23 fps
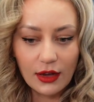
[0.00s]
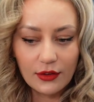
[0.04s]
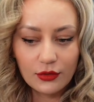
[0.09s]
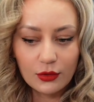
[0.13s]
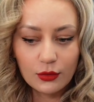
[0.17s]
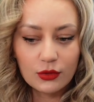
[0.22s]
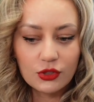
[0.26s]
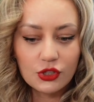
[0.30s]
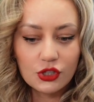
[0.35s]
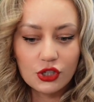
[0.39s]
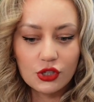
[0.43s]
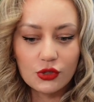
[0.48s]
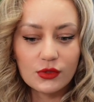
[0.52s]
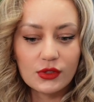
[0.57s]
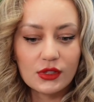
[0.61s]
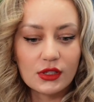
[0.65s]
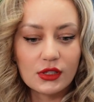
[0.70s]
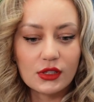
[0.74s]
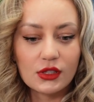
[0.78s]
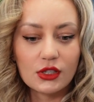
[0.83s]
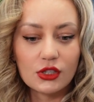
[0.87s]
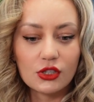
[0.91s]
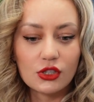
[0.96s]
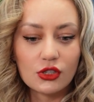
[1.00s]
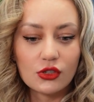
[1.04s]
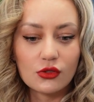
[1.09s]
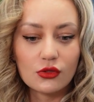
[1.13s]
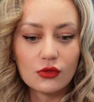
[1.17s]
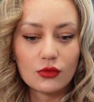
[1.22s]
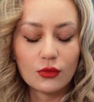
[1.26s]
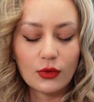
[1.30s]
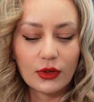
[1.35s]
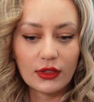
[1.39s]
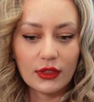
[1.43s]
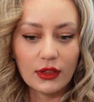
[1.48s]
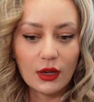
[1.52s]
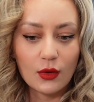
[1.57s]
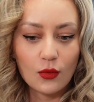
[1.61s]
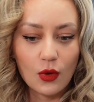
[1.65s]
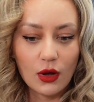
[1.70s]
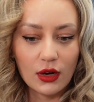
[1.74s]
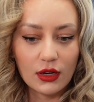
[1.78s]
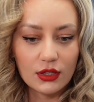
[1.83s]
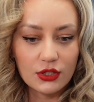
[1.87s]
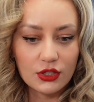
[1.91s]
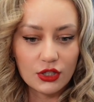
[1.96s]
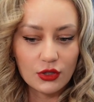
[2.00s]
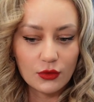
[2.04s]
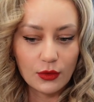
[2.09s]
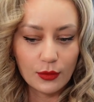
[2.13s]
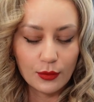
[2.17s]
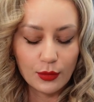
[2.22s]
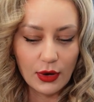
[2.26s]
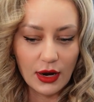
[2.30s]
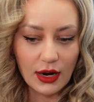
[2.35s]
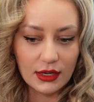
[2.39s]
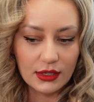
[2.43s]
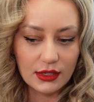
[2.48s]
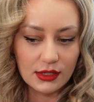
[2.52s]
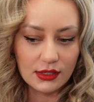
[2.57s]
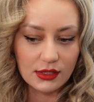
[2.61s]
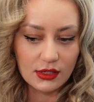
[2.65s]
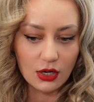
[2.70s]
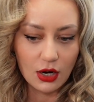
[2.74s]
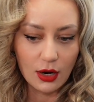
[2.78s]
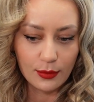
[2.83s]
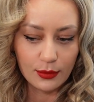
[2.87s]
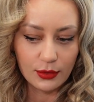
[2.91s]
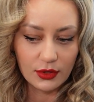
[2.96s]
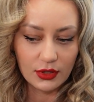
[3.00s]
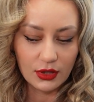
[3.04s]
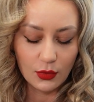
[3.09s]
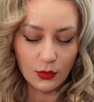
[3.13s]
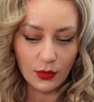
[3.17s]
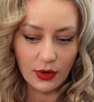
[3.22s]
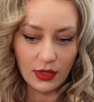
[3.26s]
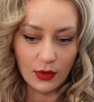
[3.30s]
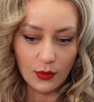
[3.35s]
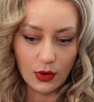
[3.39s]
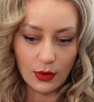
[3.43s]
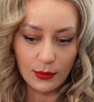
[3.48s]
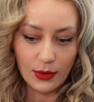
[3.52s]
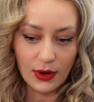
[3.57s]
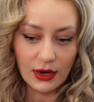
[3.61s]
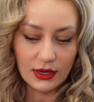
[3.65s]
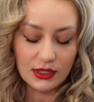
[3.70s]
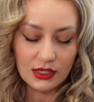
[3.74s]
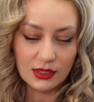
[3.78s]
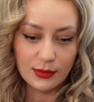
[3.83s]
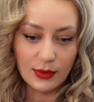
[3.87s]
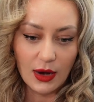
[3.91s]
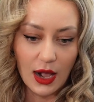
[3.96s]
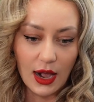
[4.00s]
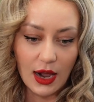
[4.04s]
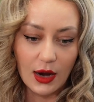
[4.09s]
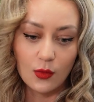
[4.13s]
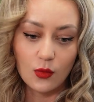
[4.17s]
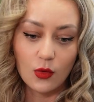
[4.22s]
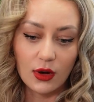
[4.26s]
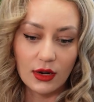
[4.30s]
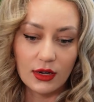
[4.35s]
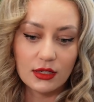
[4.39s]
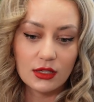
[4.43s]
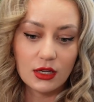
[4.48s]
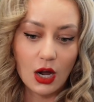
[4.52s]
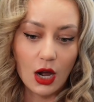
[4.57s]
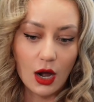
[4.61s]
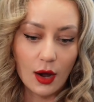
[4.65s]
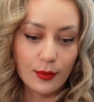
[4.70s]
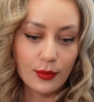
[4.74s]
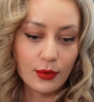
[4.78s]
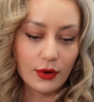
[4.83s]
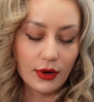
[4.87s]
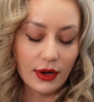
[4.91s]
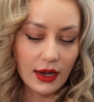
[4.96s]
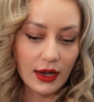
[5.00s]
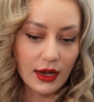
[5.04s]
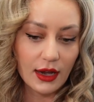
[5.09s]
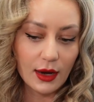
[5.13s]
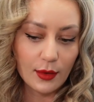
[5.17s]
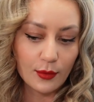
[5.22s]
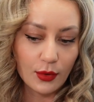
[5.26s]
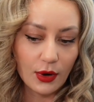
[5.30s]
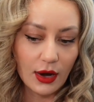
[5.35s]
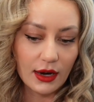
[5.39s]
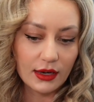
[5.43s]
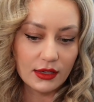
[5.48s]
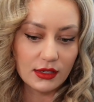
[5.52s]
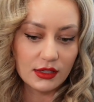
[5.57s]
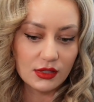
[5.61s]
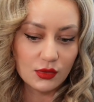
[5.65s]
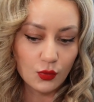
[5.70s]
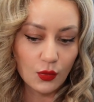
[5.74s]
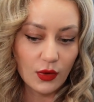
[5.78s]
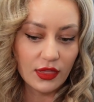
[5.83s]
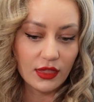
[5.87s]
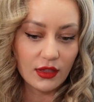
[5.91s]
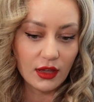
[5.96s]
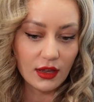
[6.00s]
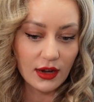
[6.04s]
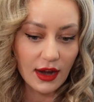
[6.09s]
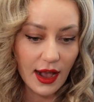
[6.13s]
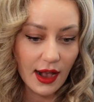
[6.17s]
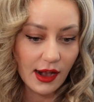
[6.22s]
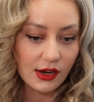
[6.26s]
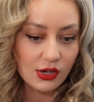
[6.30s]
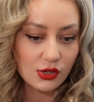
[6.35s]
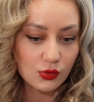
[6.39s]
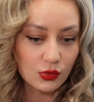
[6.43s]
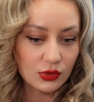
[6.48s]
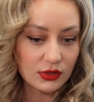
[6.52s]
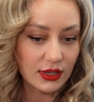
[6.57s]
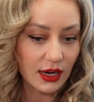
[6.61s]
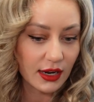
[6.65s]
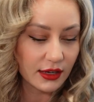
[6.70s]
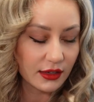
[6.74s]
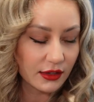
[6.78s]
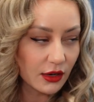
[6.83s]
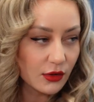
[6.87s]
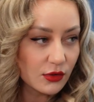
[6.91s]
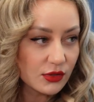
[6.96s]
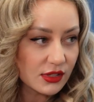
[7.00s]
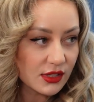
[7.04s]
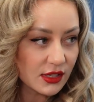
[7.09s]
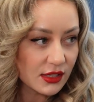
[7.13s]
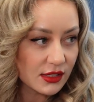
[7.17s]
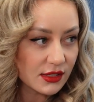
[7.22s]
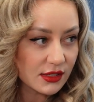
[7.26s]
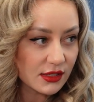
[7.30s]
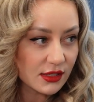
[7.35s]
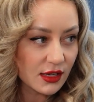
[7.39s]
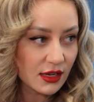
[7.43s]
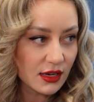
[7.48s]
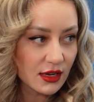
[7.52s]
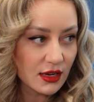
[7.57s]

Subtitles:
everyone chooses to do what they want to do and practice and operate the way they want to practice. But I wanted to operate and practice with an actual diagnosis.